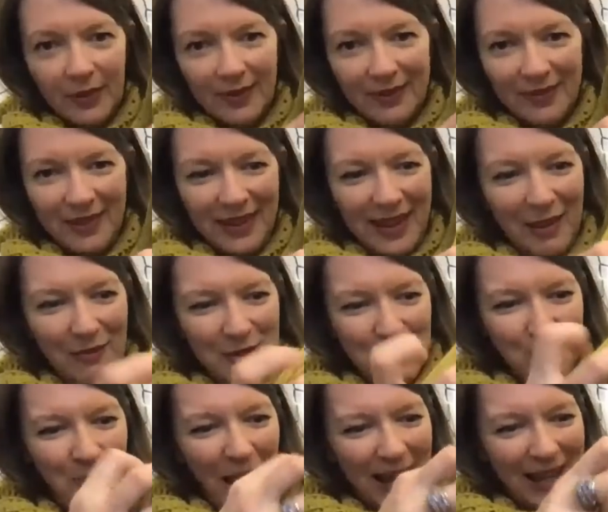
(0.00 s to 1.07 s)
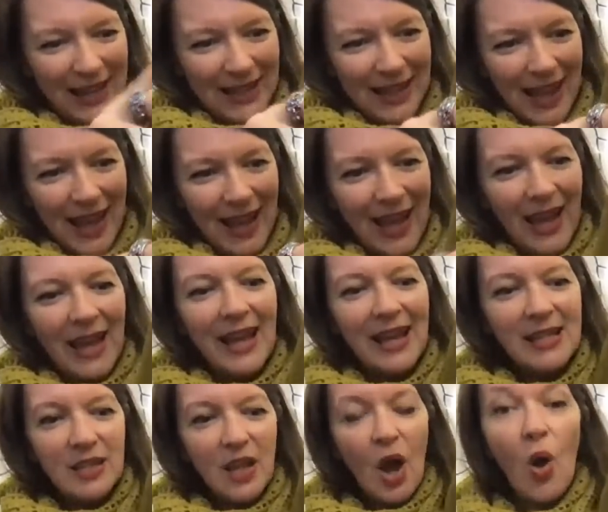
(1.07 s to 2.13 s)
leaf is back in there.
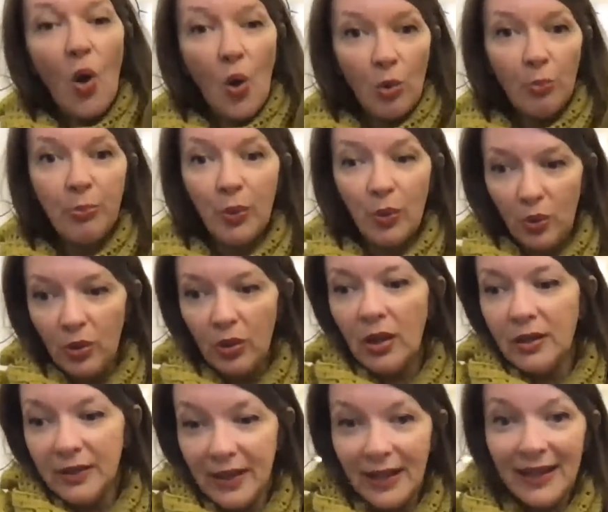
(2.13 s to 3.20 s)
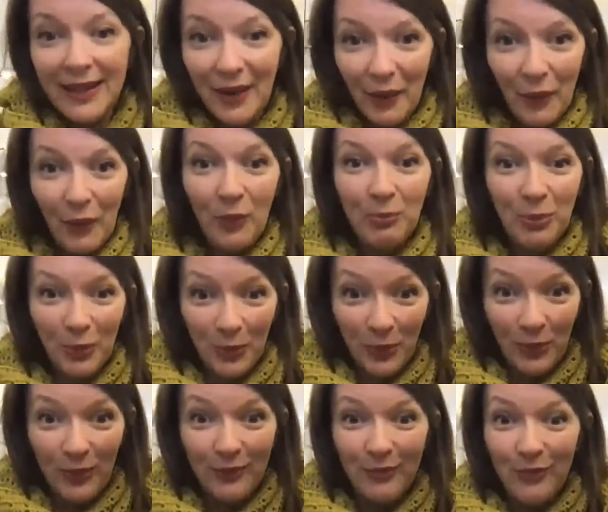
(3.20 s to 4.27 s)
It's a whole ball, nearly a whole
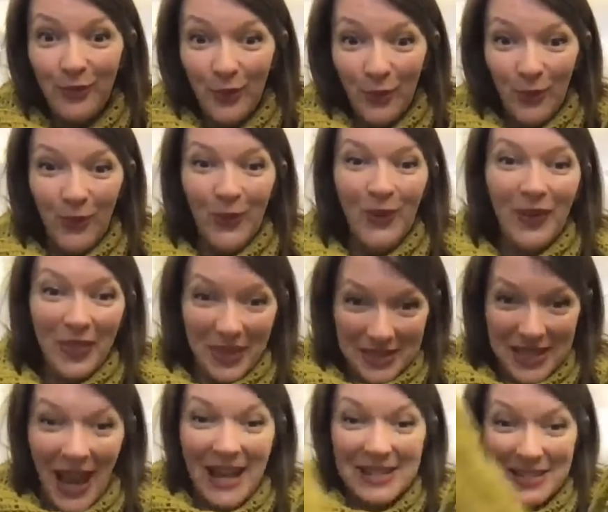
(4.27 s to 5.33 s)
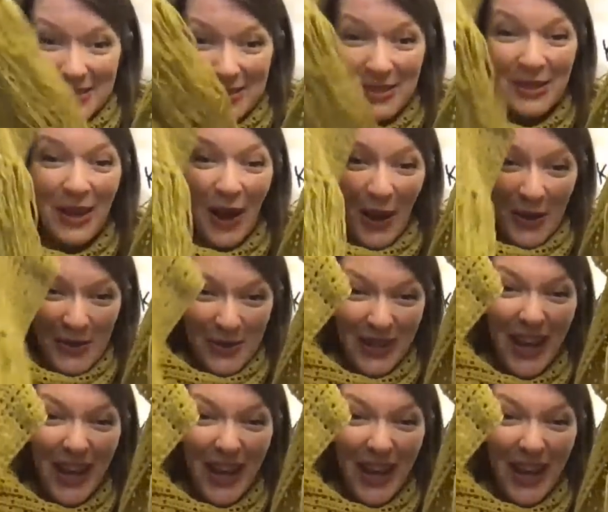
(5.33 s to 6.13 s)
ball for the tassels alone.